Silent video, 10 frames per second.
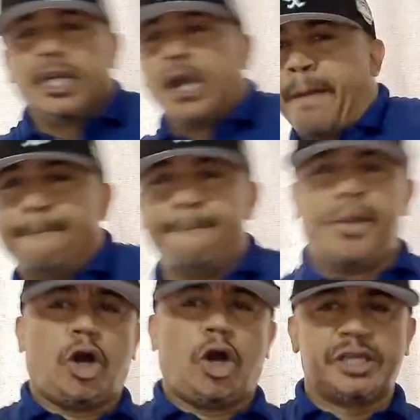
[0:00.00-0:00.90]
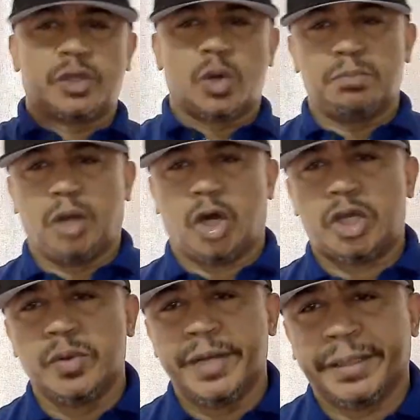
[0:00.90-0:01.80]
They will block the road,
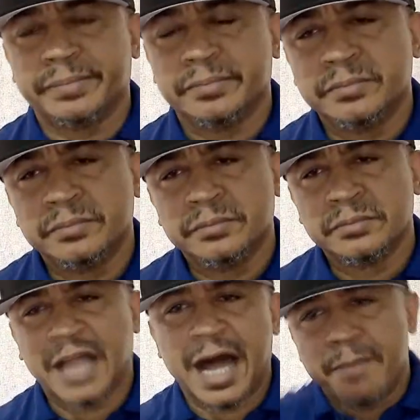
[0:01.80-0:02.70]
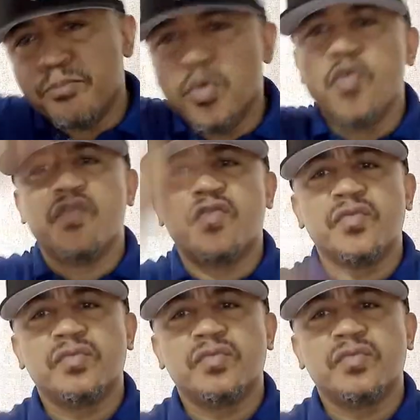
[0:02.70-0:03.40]
block you in, and move.